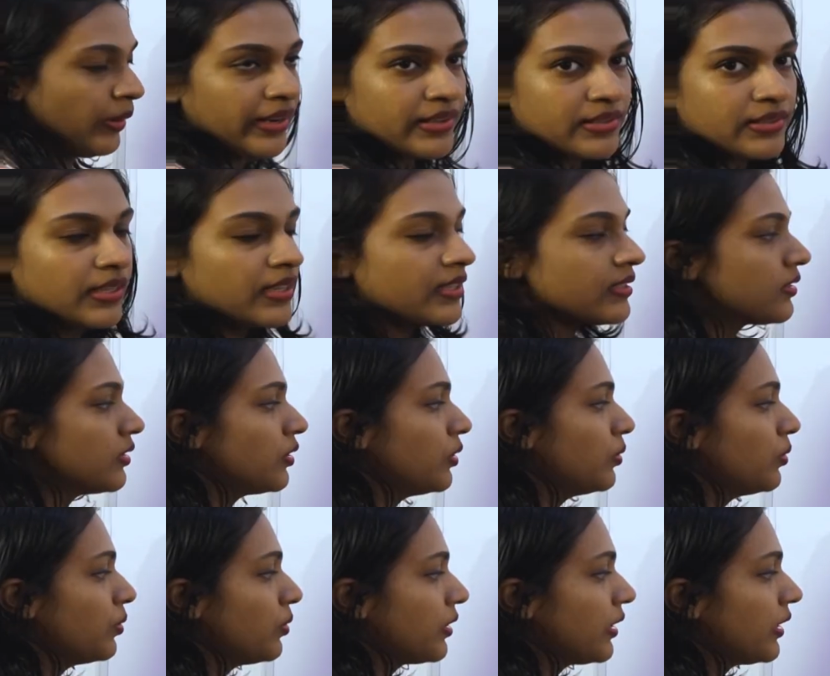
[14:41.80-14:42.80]
and 6,
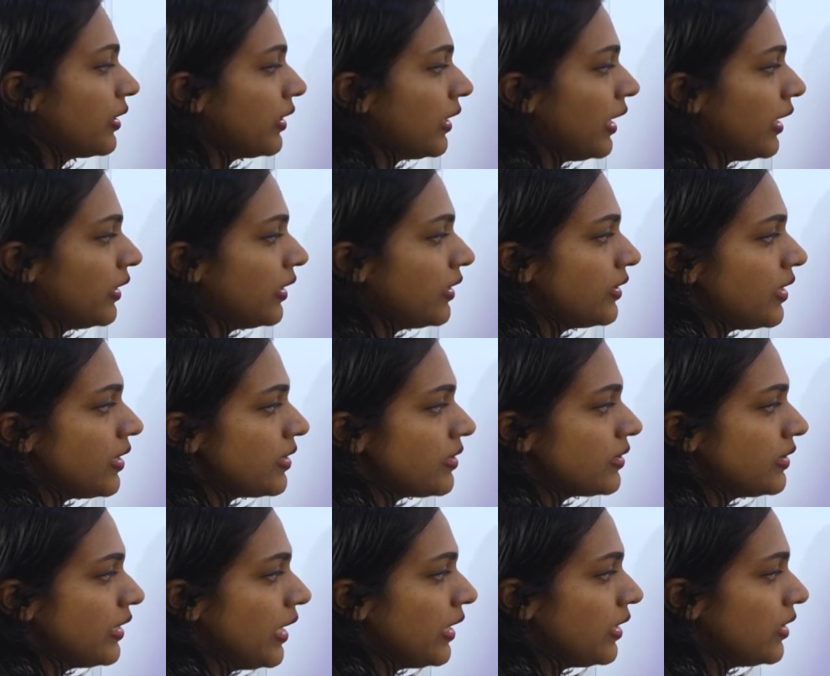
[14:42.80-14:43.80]
you cut it as
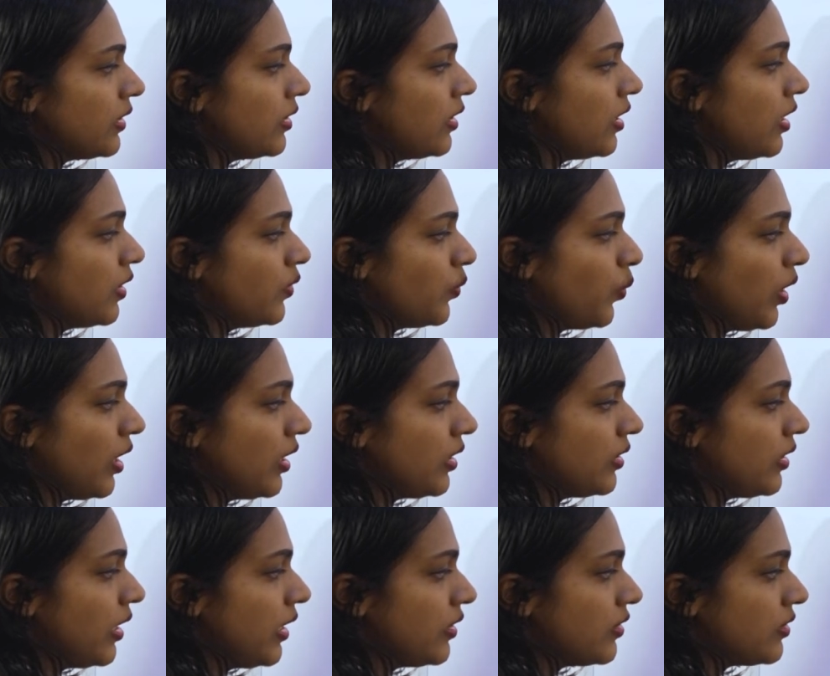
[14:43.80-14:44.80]
10, 1
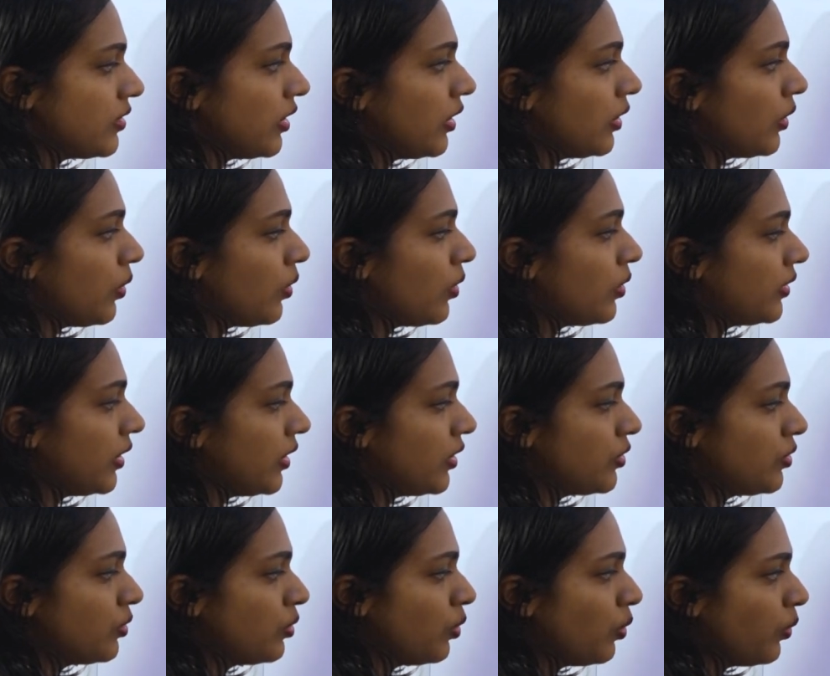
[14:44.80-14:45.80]
and 0,
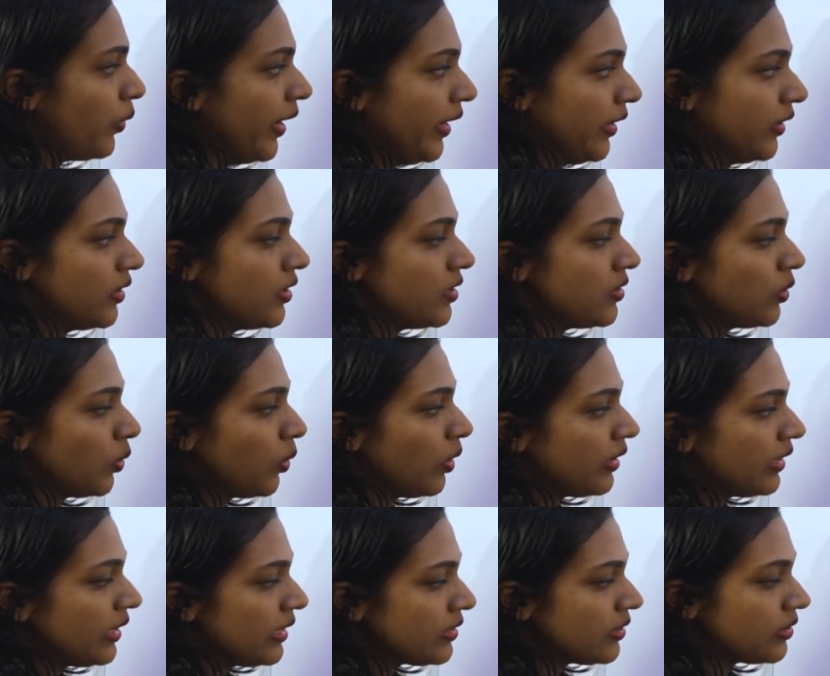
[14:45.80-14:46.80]
then 2, 1. So
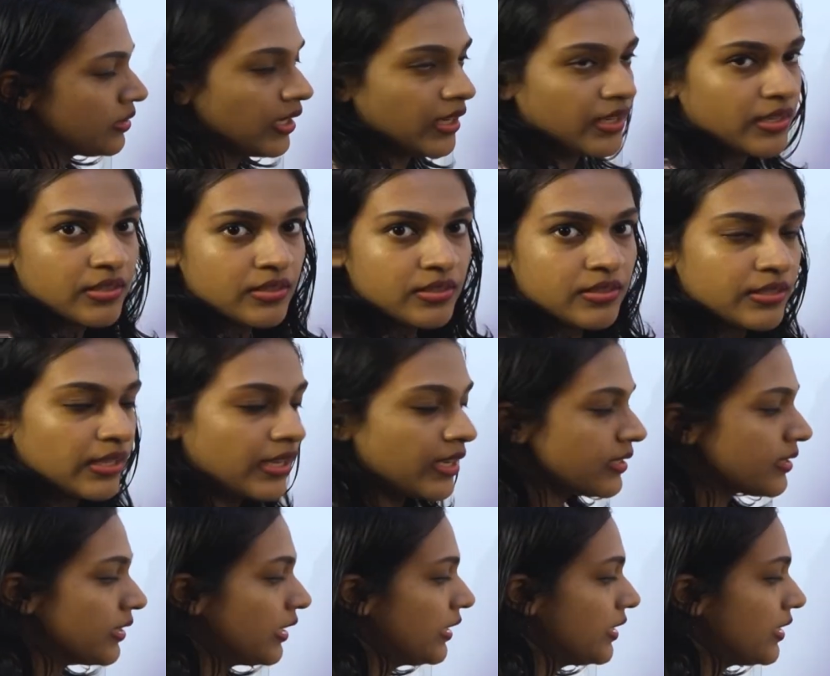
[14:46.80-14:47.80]
what is 10,
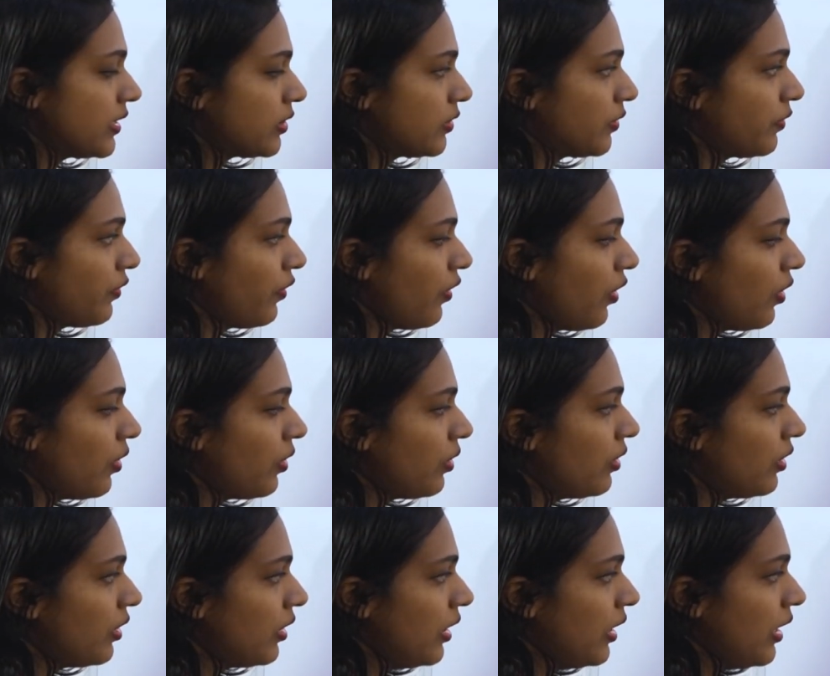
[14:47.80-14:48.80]
6? It is 4,
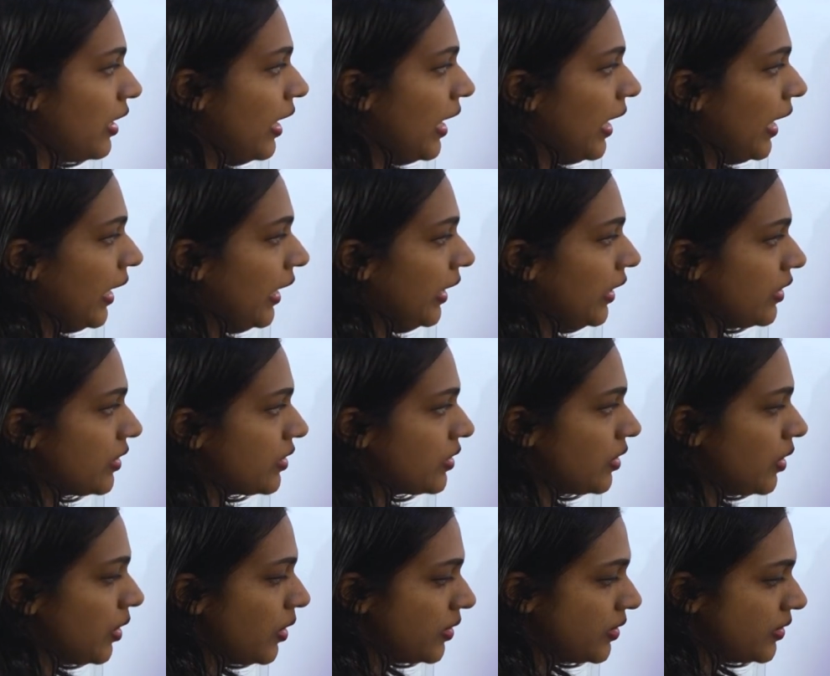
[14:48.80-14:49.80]
and
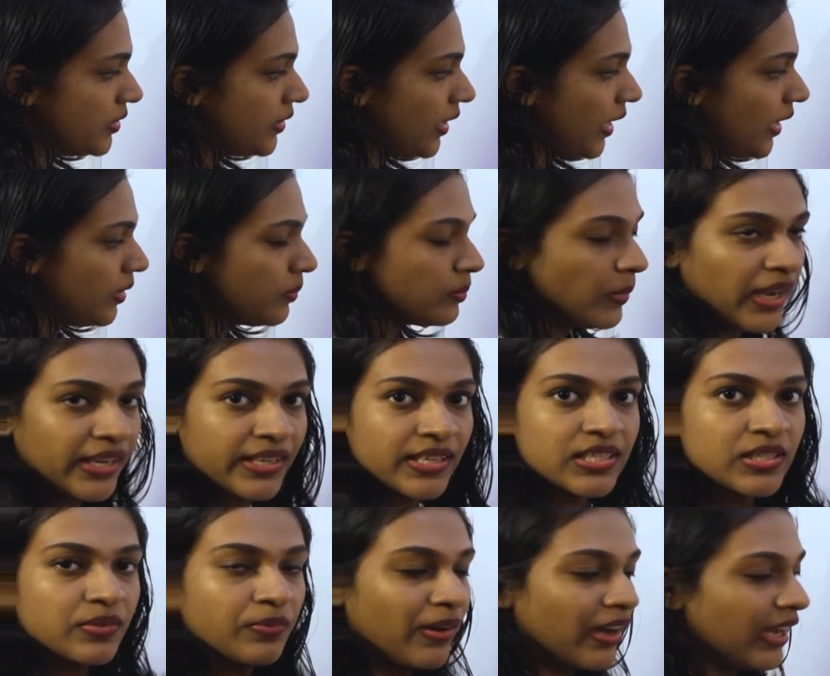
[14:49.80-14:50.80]
10
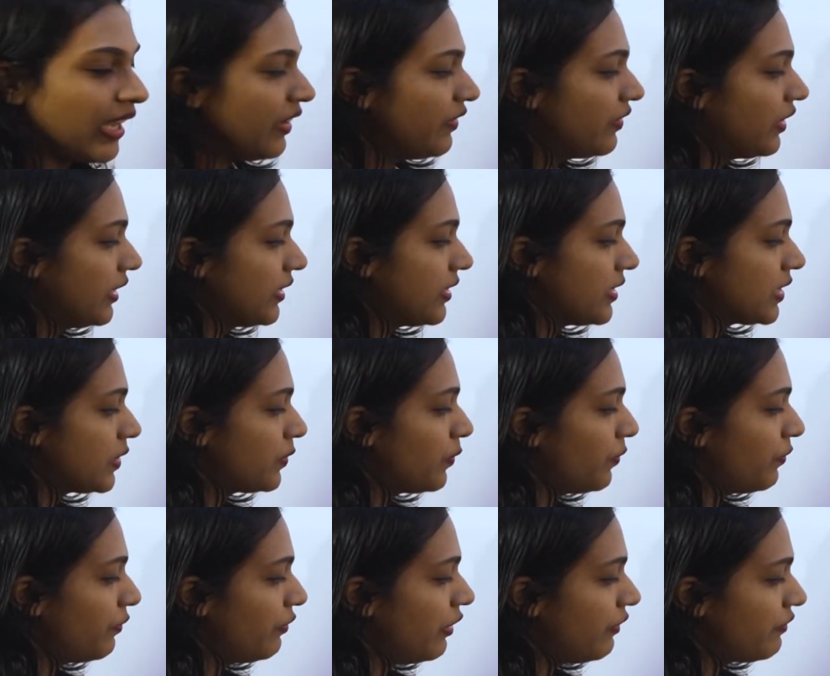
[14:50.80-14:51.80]
minus 5, it is
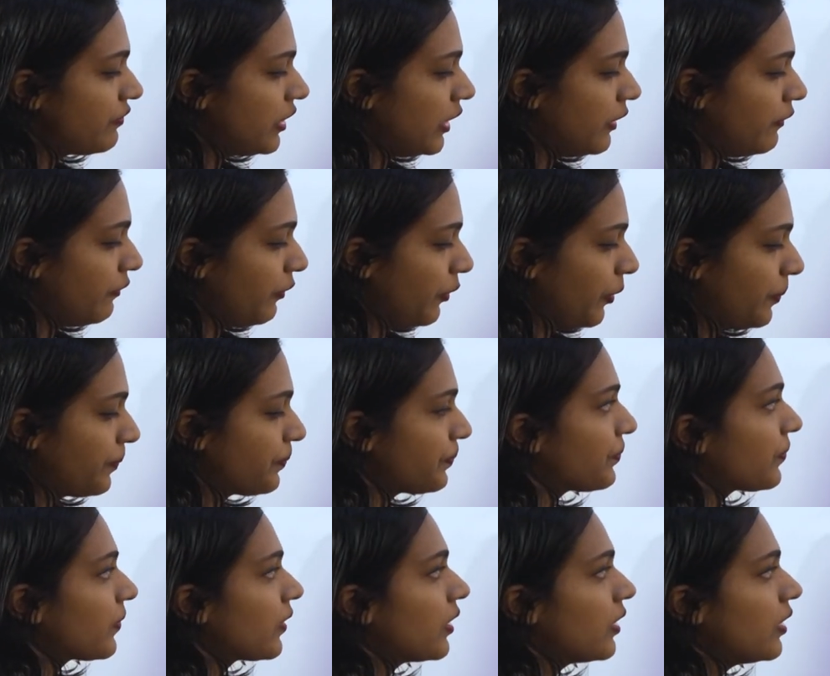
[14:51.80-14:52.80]
54.
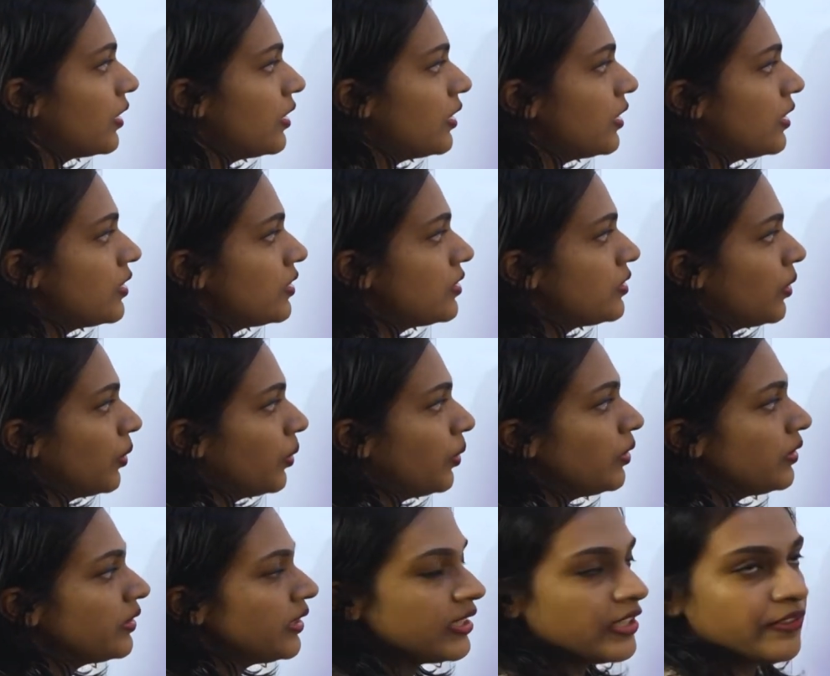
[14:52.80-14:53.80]

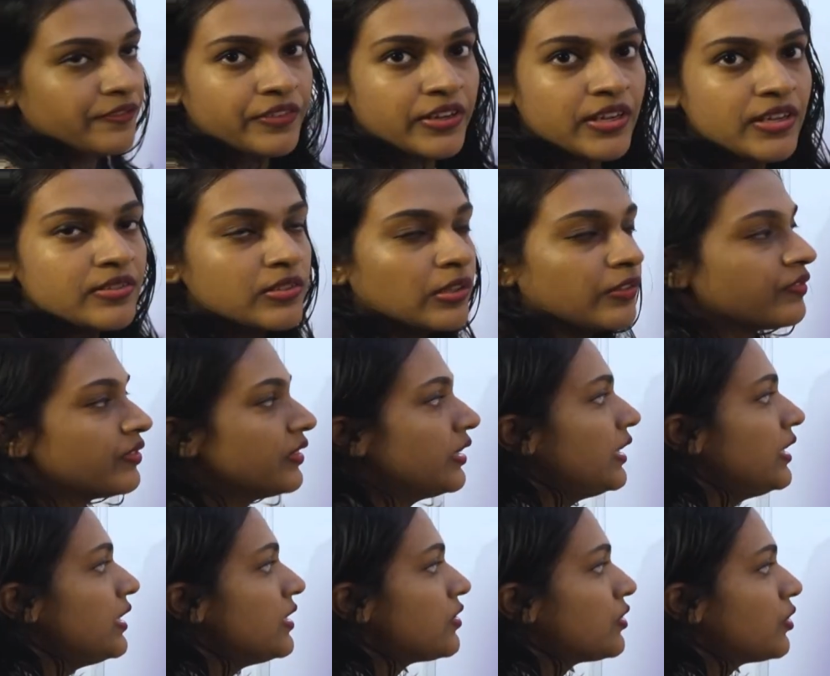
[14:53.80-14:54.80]
So the difference of
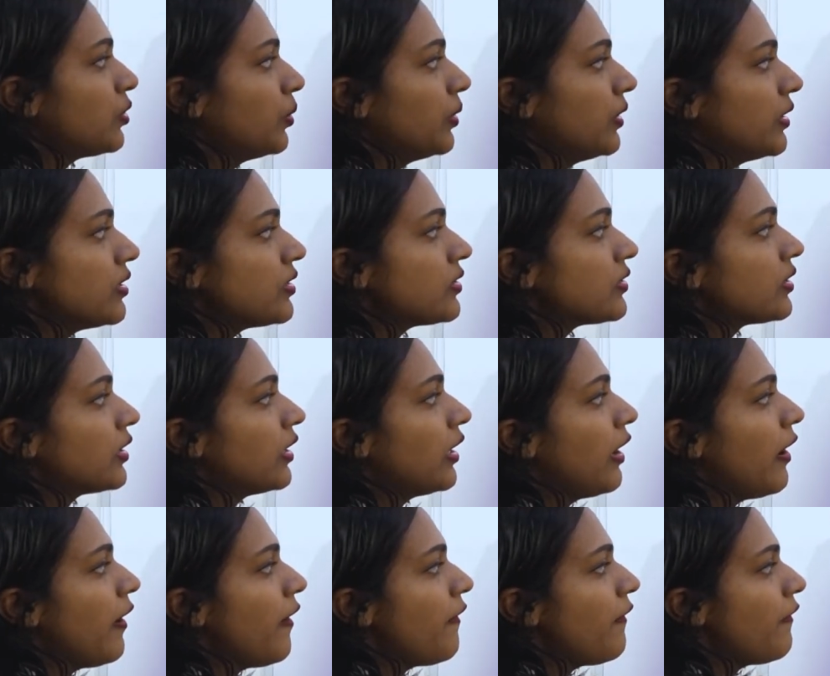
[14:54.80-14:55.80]
these two is
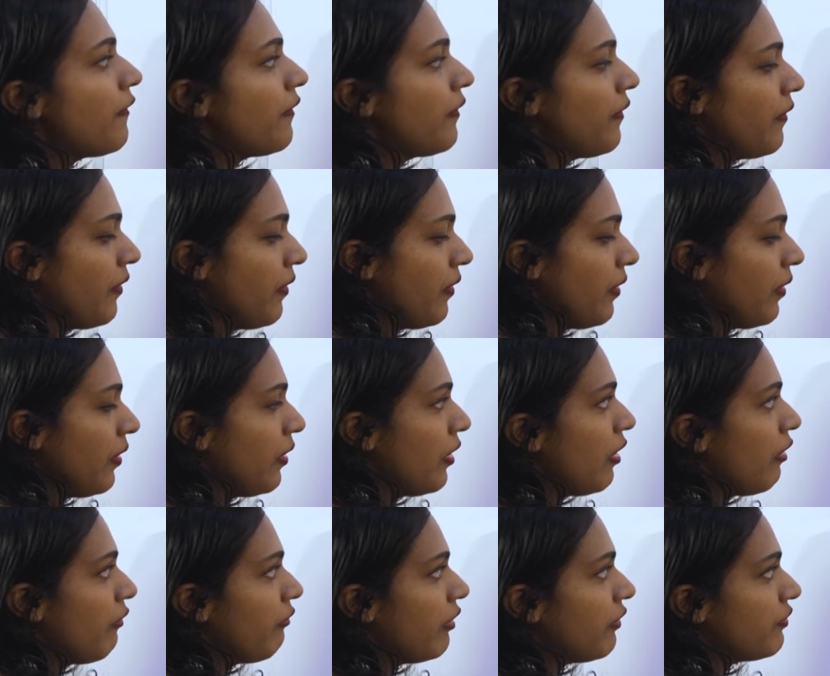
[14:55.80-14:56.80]

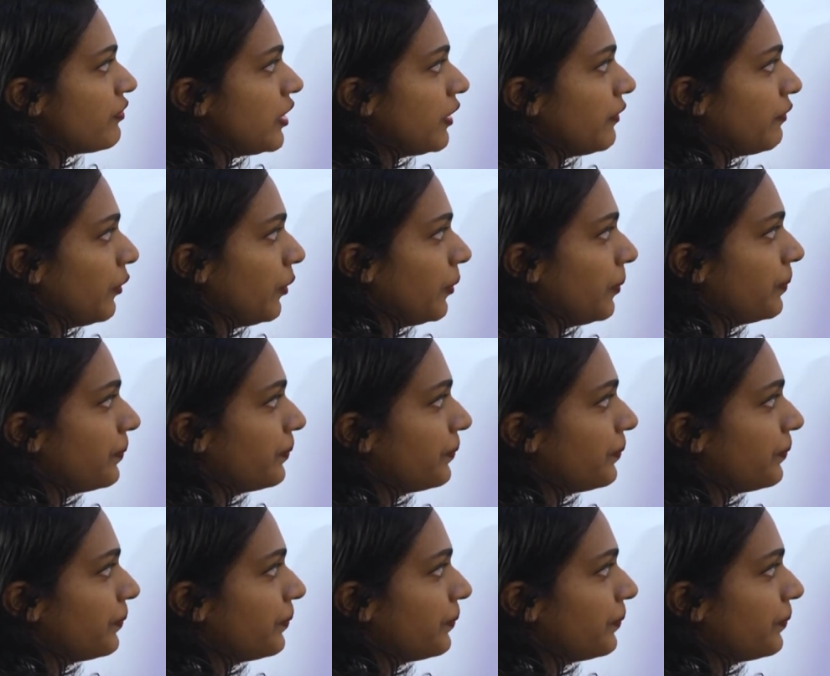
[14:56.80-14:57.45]
54.